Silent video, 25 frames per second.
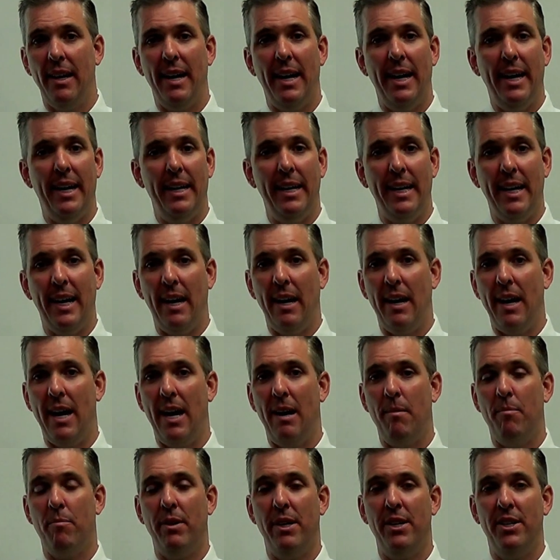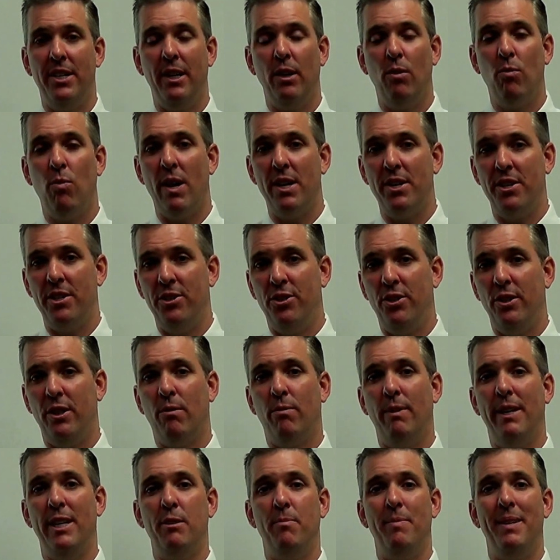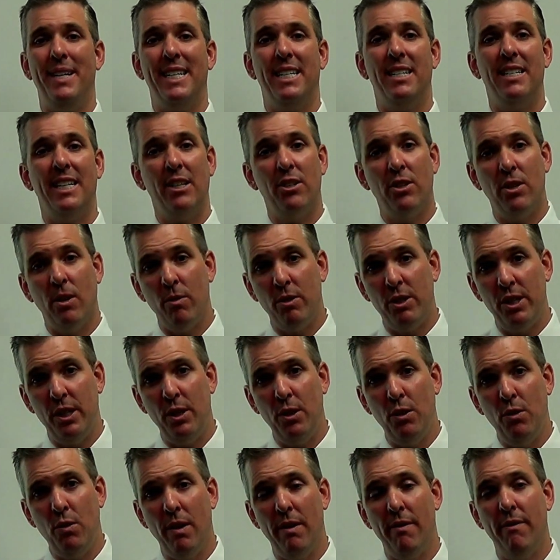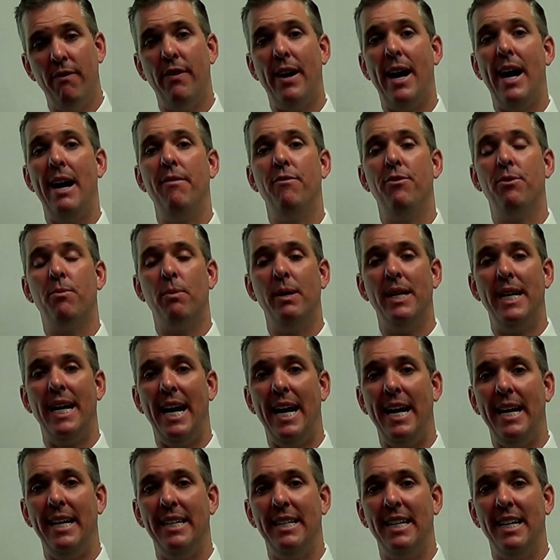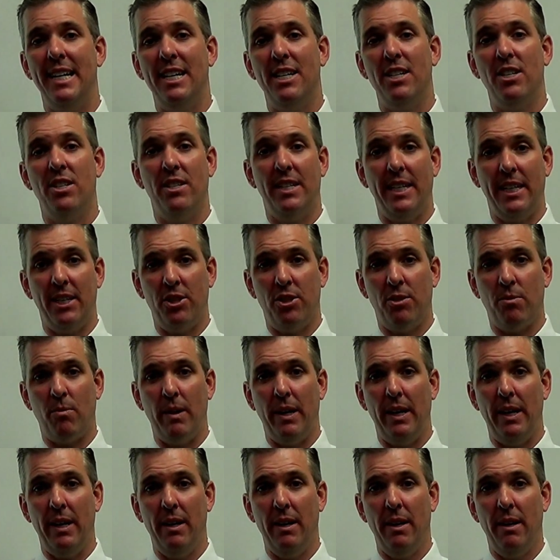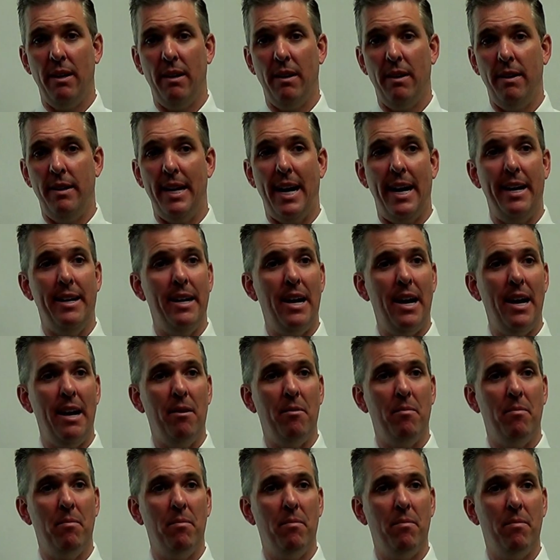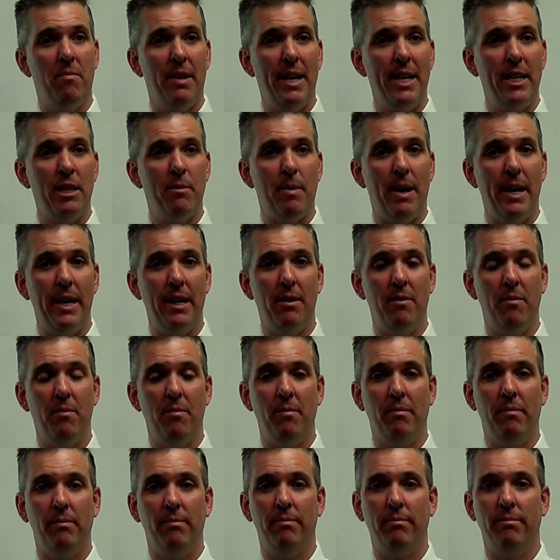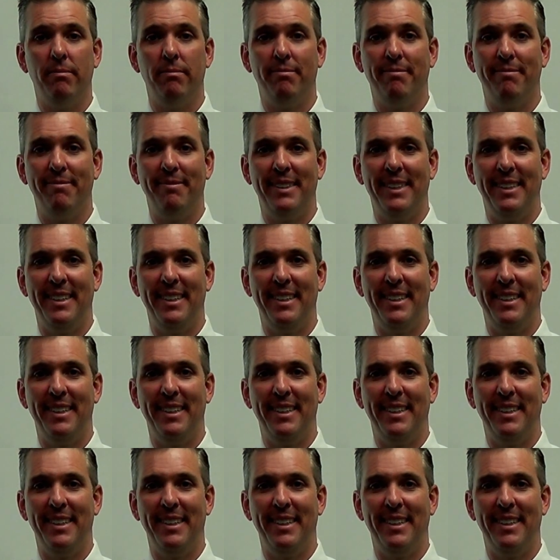And uh, I appreciate any questions. You can reach me at six oh two, five three eight, six three nine nine. Thanks, Mike. Thank you, John.